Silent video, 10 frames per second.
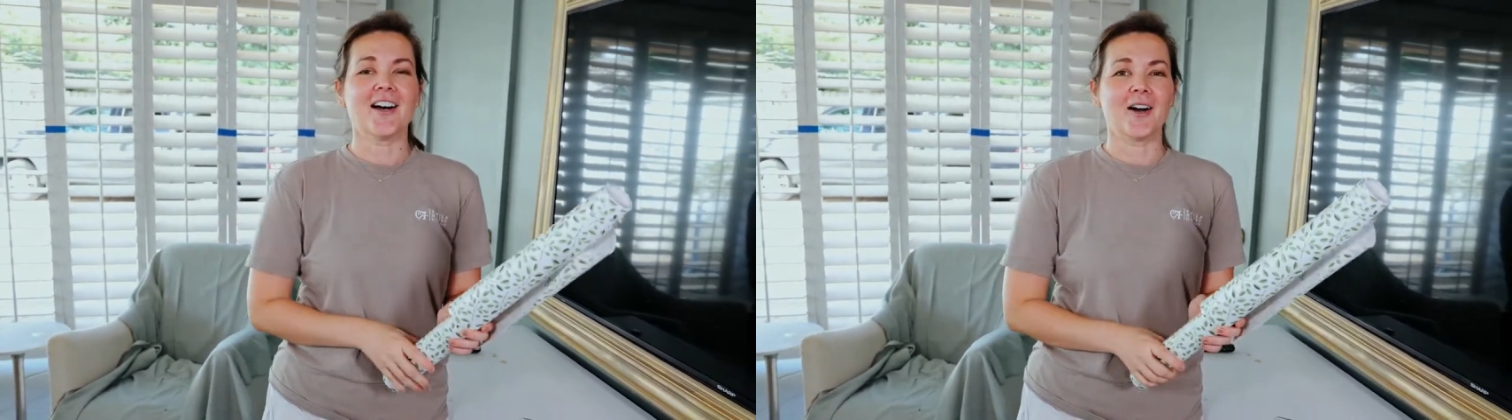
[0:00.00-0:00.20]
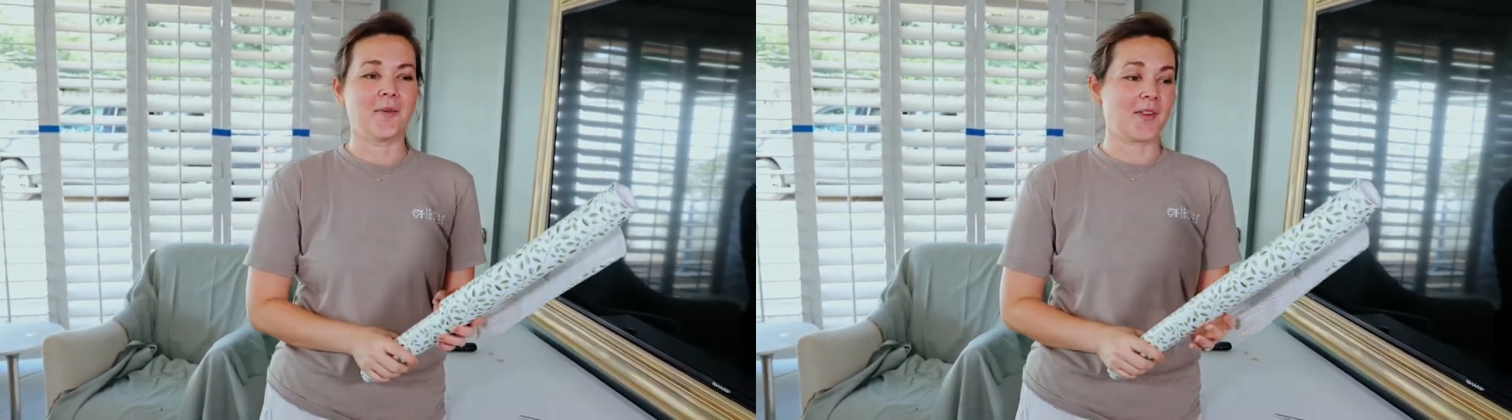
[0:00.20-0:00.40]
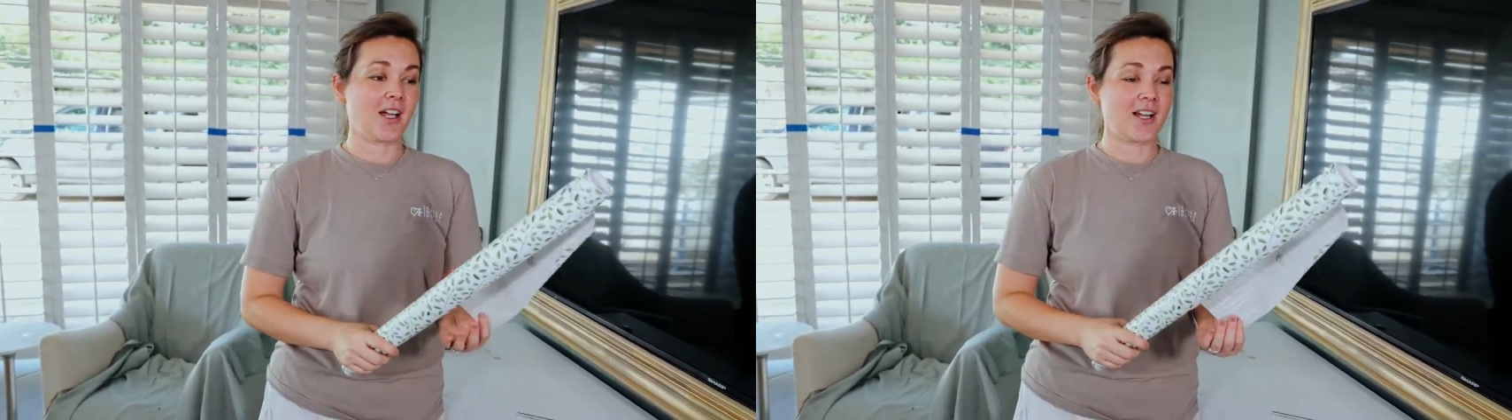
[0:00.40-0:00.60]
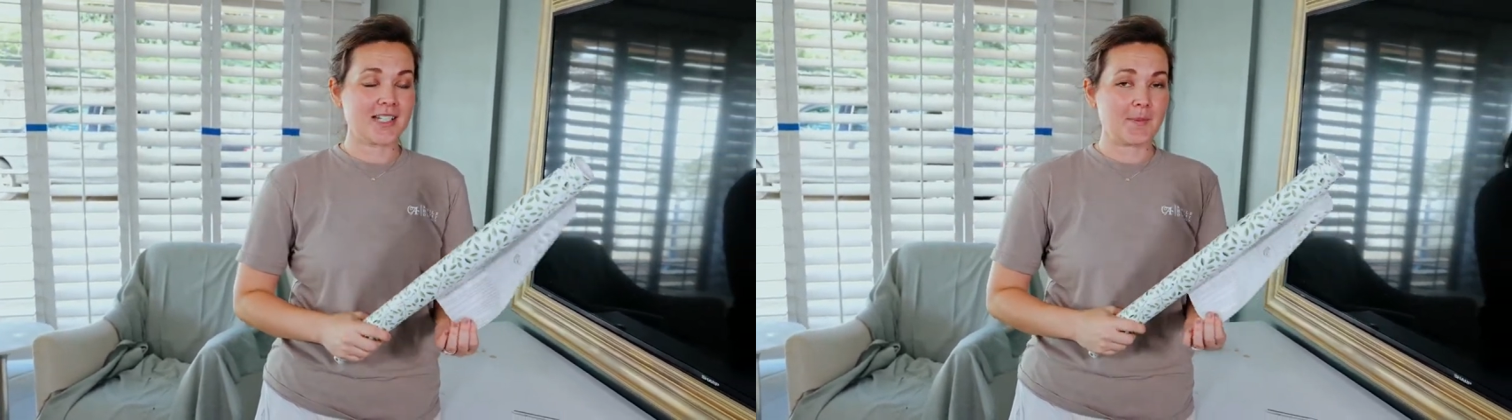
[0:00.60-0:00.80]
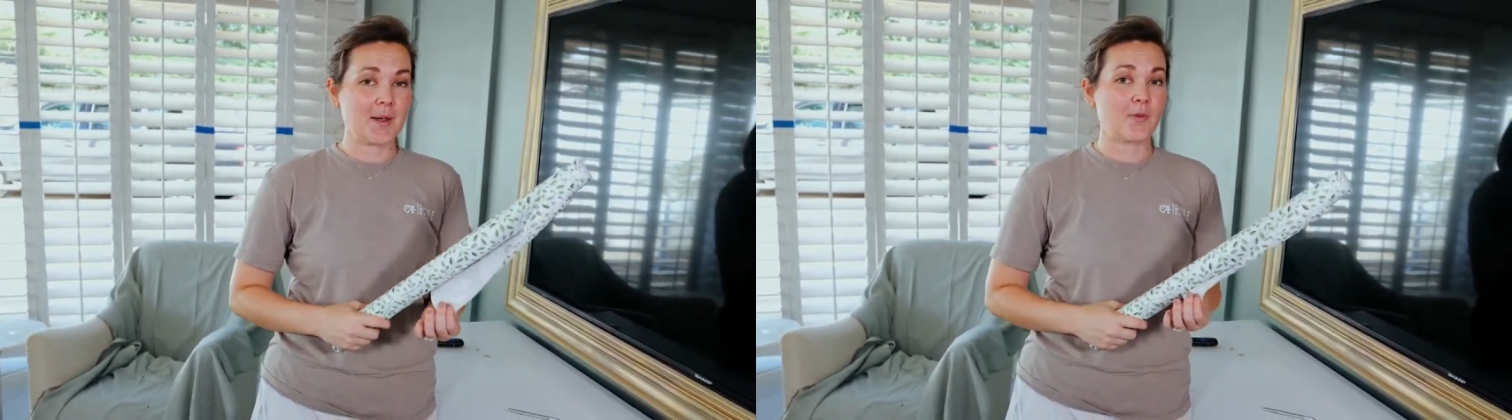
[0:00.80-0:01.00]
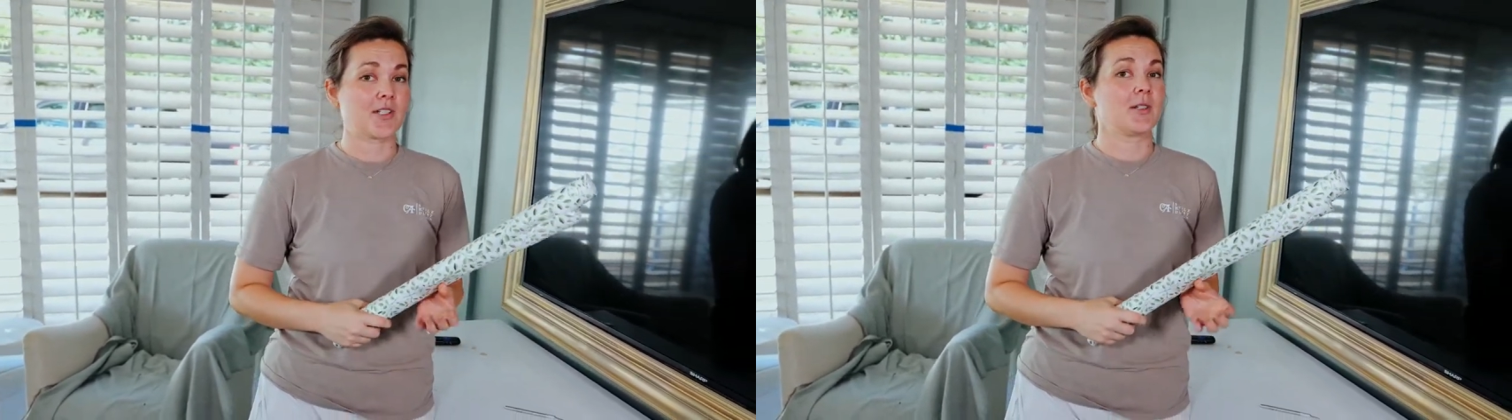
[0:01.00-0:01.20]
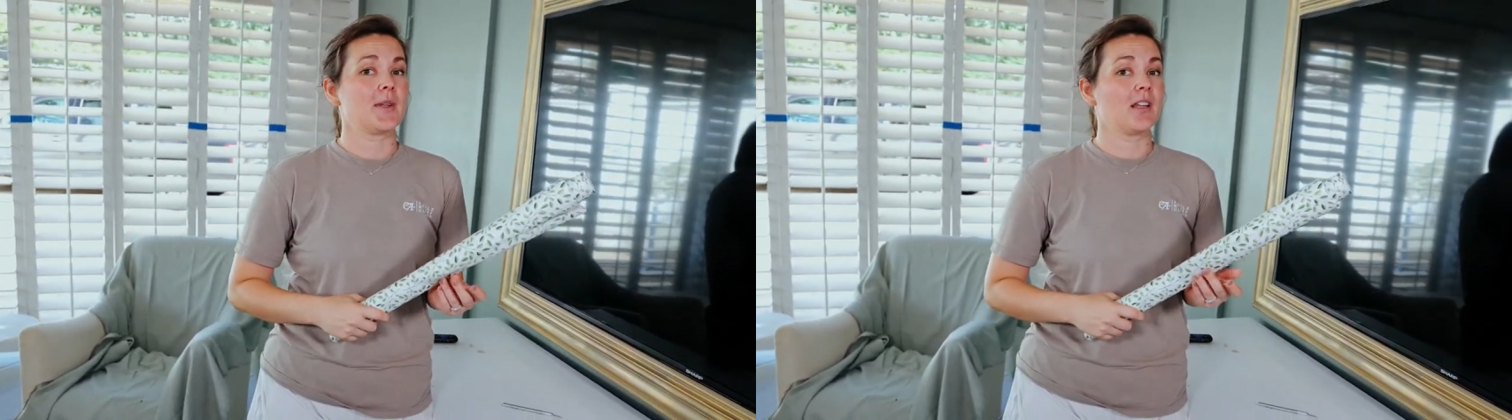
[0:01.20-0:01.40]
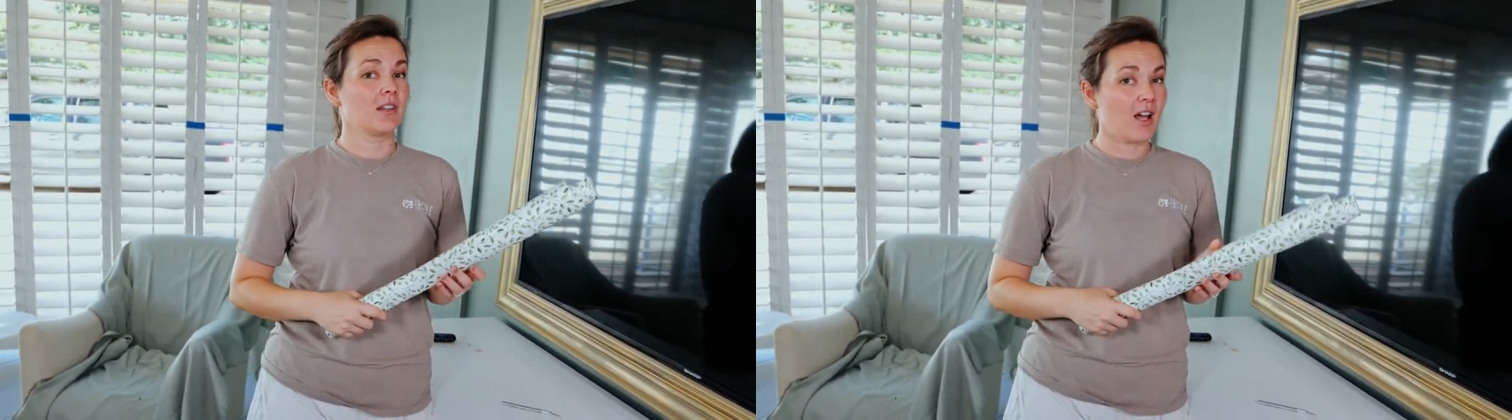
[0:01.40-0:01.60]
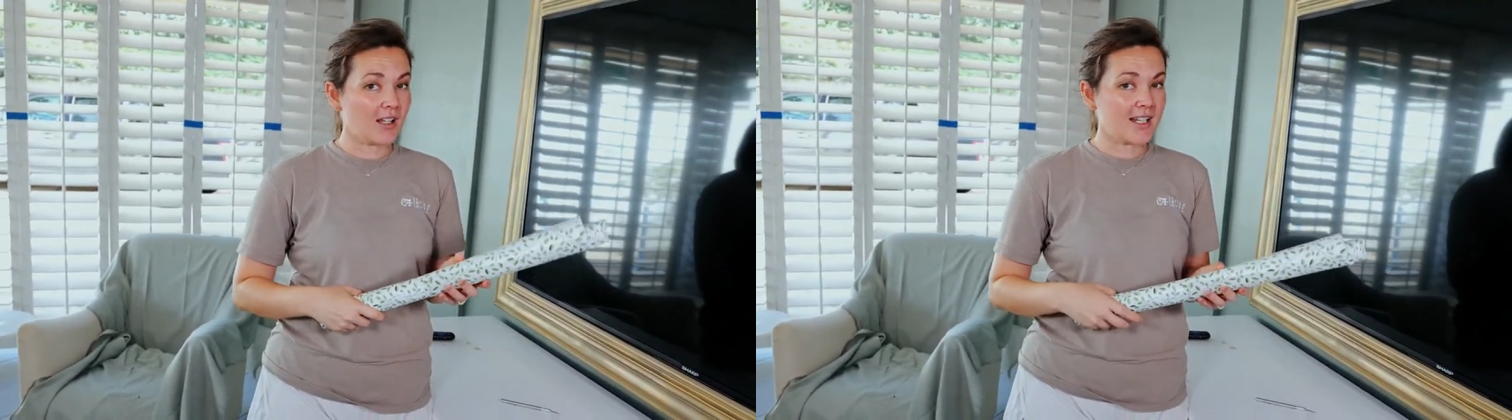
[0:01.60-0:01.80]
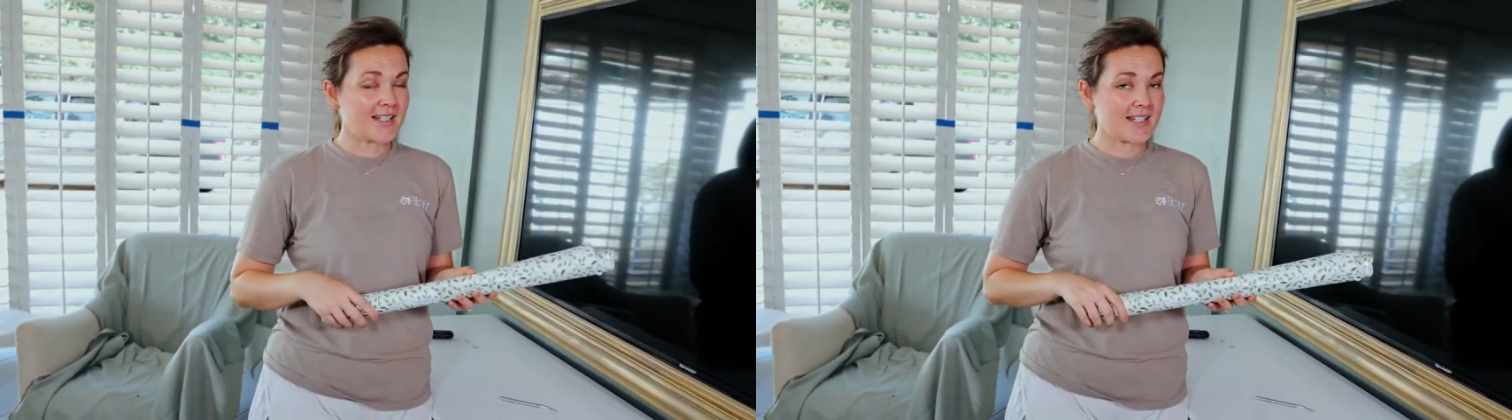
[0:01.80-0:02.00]
um, the contact paper is gonna be a
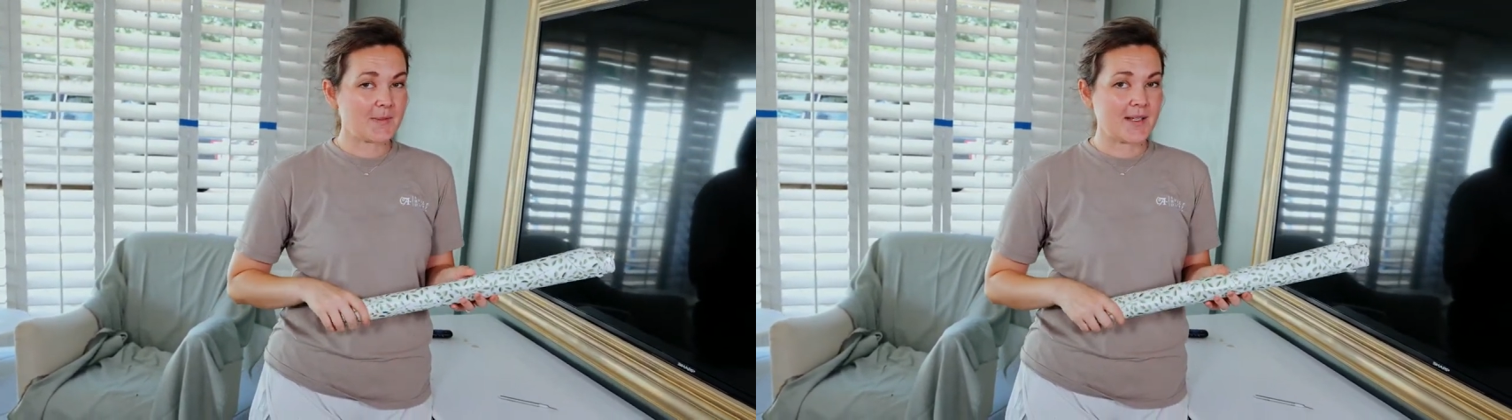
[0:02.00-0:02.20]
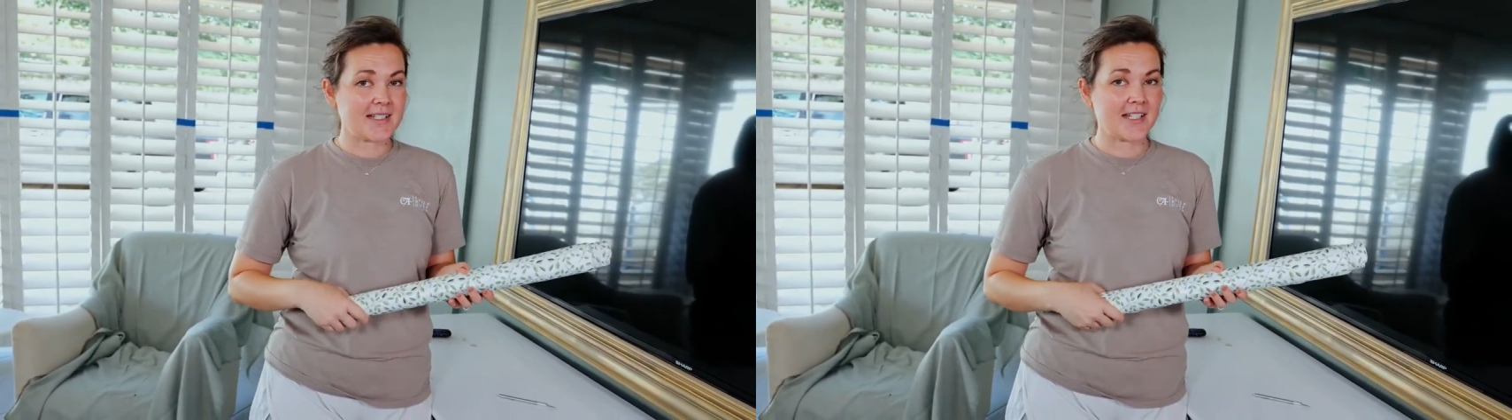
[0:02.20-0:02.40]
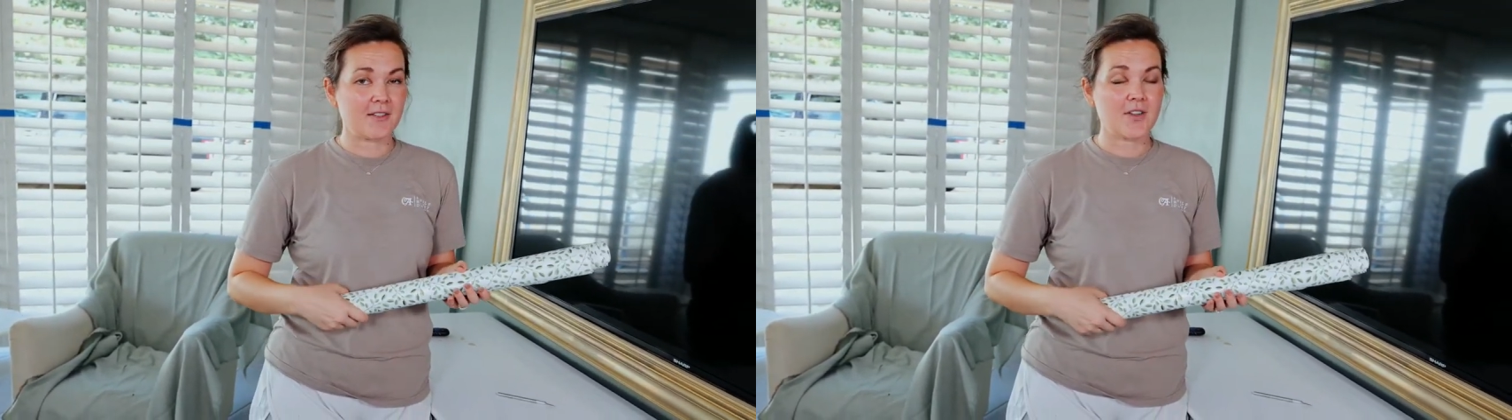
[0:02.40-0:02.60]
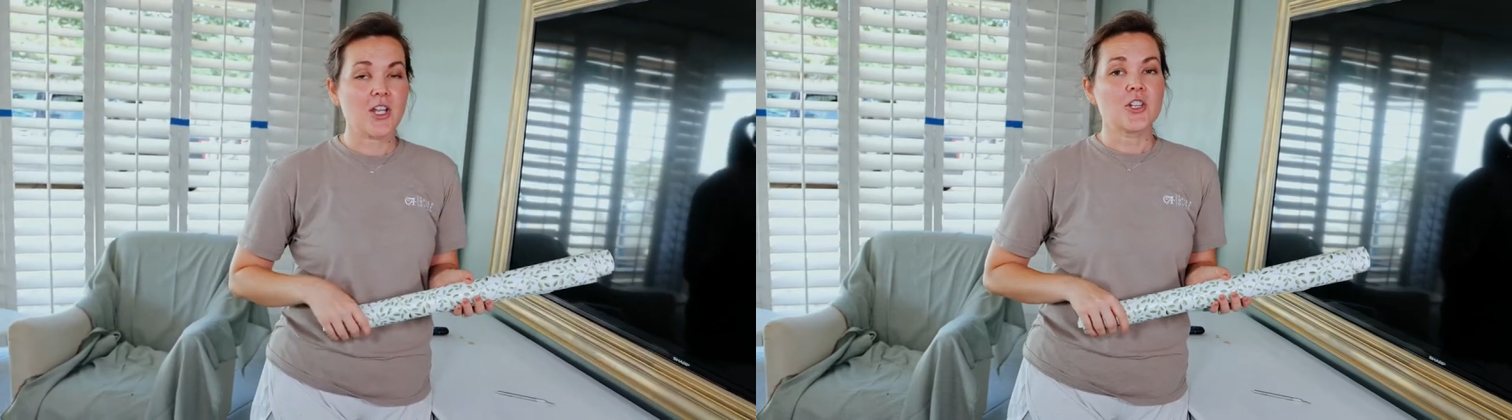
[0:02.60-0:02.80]
lot less expensive.